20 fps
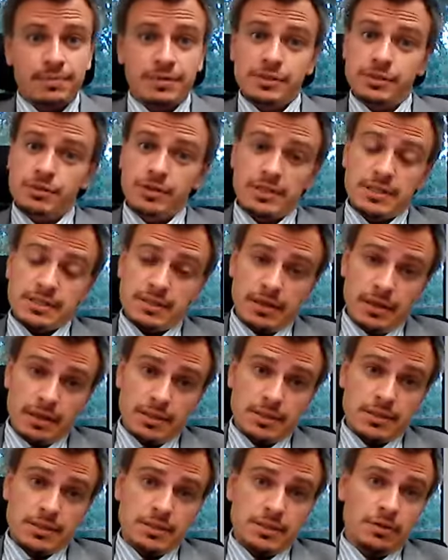but the United
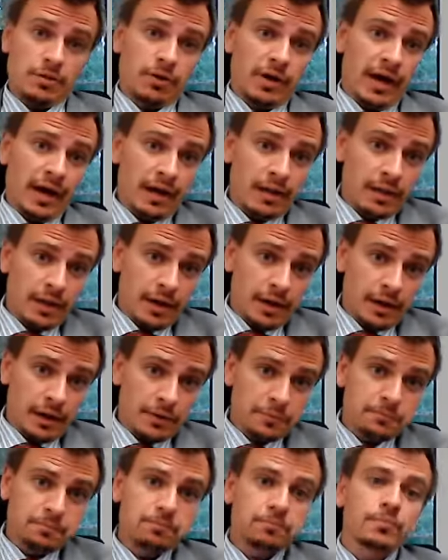States is our ally,